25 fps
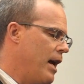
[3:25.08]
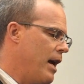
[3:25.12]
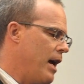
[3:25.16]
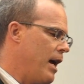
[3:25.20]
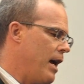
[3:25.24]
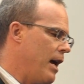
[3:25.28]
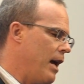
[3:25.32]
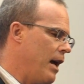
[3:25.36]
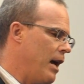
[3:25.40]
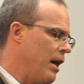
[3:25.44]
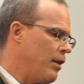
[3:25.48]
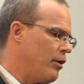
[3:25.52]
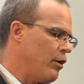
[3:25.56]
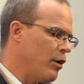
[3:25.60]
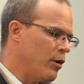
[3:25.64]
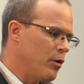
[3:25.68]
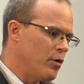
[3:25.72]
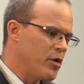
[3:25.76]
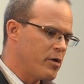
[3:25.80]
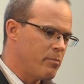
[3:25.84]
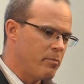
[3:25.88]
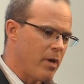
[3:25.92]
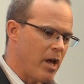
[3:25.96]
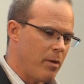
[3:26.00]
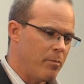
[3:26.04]
And
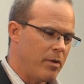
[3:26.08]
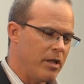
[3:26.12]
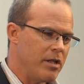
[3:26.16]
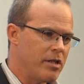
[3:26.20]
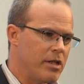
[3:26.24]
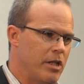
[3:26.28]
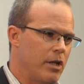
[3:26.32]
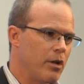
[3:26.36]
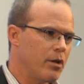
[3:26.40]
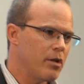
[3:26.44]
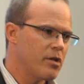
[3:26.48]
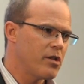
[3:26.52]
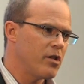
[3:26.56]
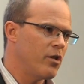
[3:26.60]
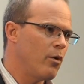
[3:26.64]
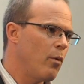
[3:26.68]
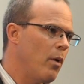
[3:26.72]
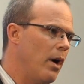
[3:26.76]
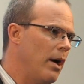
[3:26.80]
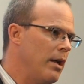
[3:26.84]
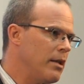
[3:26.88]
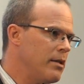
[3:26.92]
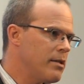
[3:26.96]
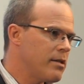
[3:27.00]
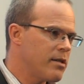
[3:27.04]
those may be zeros and
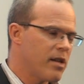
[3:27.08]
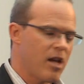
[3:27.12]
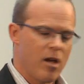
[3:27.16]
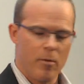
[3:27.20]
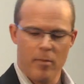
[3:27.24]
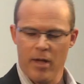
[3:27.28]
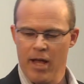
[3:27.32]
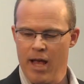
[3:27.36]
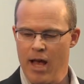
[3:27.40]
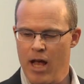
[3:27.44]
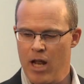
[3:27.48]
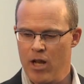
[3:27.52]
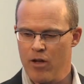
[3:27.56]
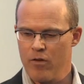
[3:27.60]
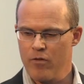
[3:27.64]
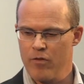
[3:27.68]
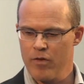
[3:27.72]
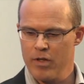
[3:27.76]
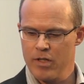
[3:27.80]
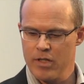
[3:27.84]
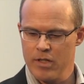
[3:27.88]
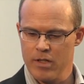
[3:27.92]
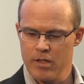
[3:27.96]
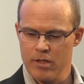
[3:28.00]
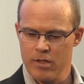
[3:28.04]
ones coming out of,
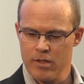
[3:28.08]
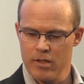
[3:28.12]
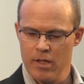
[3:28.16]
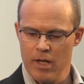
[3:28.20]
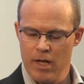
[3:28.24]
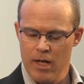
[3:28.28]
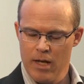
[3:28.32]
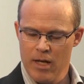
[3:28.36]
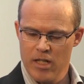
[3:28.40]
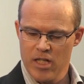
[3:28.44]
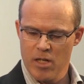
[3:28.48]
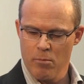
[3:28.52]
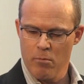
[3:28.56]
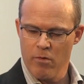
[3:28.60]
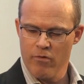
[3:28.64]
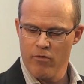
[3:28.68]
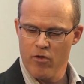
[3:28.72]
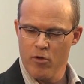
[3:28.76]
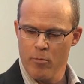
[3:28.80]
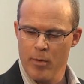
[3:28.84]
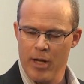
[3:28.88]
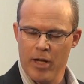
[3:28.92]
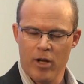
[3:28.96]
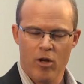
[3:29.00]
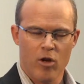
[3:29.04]
this is, some of
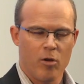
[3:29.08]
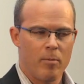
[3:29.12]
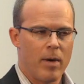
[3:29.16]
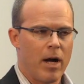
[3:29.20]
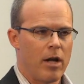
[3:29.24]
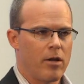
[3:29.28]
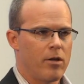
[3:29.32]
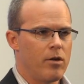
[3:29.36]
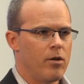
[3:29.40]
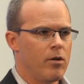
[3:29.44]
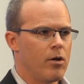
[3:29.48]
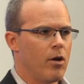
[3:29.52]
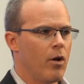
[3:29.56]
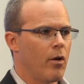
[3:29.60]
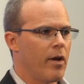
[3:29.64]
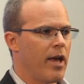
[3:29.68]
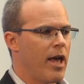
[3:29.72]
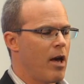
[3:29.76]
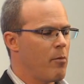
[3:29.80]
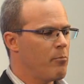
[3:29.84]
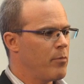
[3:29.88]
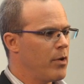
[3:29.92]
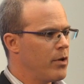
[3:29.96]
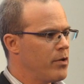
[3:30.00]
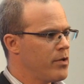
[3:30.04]
you may know about Hugo
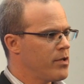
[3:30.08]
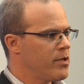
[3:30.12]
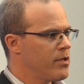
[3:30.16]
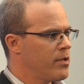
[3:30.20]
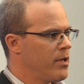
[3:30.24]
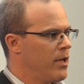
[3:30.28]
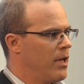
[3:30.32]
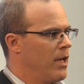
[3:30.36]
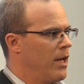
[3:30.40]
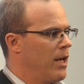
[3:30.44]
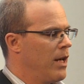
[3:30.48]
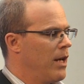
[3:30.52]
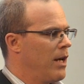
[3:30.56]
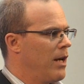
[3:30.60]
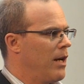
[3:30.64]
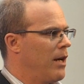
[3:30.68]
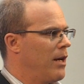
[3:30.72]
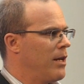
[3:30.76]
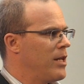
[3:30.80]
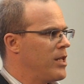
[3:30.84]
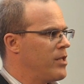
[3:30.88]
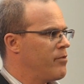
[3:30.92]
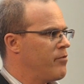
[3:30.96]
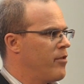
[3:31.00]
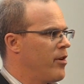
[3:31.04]
Campos.
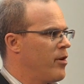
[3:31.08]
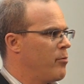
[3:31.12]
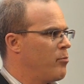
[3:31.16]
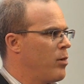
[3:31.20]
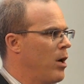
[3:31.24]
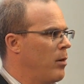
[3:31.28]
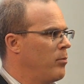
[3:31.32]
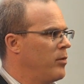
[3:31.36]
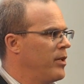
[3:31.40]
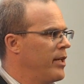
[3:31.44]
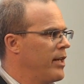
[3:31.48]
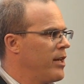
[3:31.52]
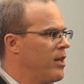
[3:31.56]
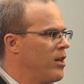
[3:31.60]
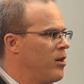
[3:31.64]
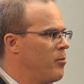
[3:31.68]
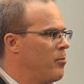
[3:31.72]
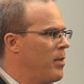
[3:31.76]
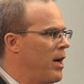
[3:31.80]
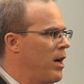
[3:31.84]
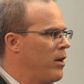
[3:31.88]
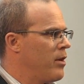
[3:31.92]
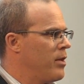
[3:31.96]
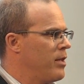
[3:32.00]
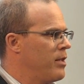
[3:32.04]
He's very public
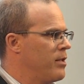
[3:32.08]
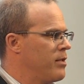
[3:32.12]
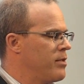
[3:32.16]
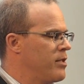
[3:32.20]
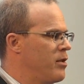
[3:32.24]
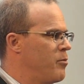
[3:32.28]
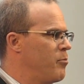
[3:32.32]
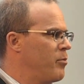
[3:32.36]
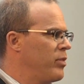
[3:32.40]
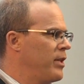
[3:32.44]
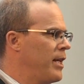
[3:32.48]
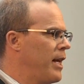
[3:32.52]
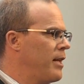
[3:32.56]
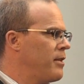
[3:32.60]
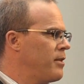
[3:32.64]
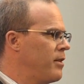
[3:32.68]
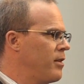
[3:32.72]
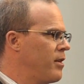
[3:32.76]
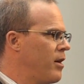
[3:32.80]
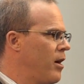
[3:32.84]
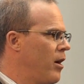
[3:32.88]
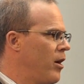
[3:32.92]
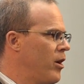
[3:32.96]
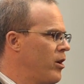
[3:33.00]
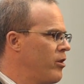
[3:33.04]
about his
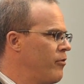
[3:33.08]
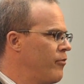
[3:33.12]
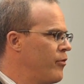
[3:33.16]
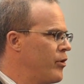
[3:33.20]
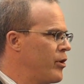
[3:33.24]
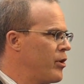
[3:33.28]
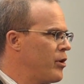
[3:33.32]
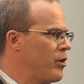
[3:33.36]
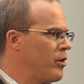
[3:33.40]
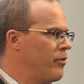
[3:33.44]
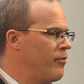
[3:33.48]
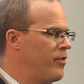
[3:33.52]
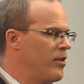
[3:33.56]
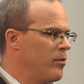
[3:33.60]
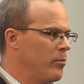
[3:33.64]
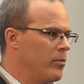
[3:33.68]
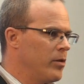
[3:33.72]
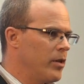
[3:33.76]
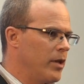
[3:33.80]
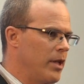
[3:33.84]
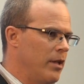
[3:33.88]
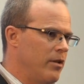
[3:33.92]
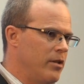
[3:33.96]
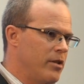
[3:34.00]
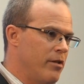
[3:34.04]
implanted cardioverter
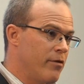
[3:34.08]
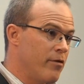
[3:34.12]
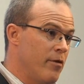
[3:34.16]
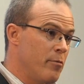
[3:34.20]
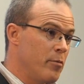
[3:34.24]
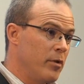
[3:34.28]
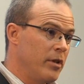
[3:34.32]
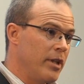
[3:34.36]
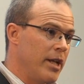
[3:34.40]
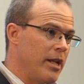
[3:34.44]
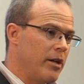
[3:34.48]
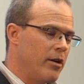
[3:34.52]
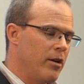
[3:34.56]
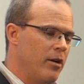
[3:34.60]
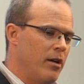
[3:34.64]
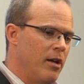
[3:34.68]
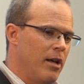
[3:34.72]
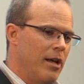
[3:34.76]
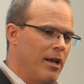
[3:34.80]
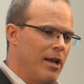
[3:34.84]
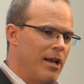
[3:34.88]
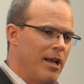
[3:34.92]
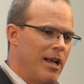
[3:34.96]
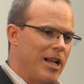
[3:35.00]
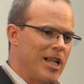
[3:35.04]
defibrillator
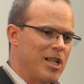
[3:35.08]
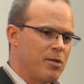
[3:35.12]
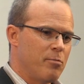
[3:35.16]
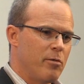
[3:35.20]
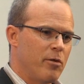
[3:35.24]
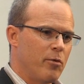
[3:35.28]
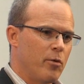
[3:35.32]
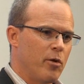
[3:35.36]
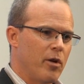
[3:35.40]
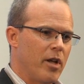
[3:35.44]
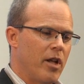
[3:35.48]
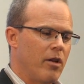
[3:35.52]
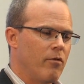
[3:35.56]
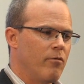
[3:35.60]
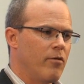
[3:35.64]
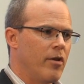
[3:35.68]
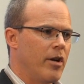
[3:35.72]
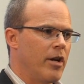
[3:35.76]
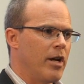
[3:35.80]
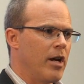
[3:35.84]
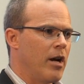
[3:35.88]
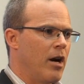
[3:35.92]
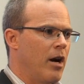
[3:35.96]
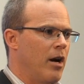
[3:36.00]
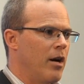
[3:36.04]
and has been working
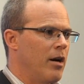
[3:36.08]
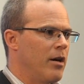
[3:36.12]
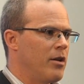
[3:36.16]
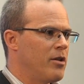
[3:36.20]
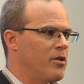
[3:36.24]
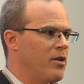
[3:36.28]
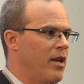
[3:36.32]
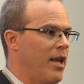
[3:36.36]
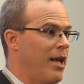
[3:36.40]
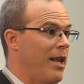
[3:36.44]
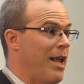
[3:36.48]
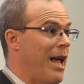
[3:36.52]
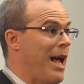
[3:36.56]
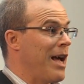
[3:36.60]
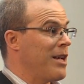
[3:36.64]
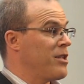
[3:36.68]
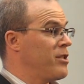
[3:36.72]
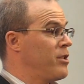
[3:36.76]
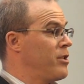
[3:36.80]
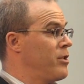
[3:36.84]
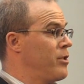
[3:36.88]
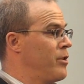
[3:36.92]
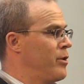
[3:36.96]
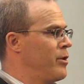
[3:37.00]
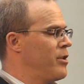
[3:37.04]
very hard to get
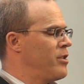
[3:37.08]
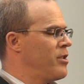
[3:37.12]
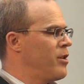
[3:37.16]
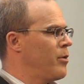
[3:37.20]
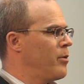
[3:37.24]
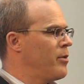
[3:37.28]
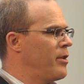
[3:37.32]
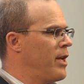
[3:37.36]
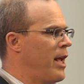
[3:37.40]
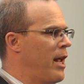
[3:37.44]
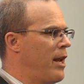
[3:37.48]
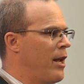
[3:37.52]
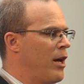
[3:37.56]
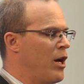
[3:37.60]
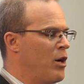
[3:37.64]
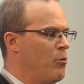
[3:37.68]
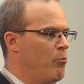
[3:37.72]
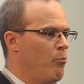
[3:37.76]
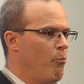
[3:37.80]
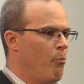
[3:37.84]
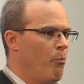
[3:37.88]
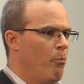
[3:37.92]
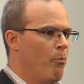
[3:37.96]
access to his own data.